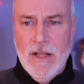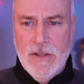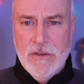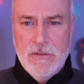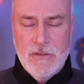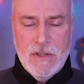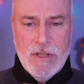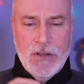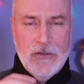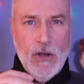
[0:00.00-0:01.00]

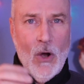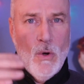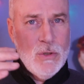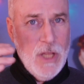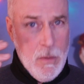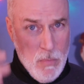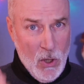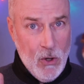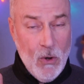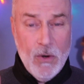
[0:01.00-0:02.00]
There's only
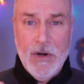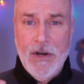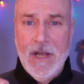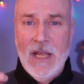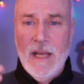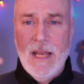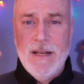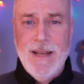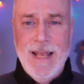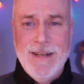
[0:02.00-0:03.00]
purity
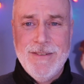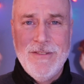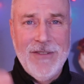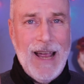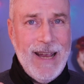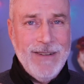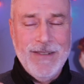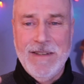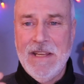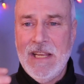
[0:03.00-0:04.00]
and
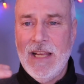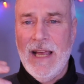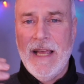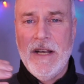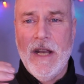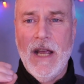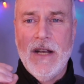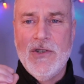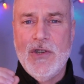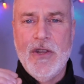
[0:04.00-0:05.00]
sanctity and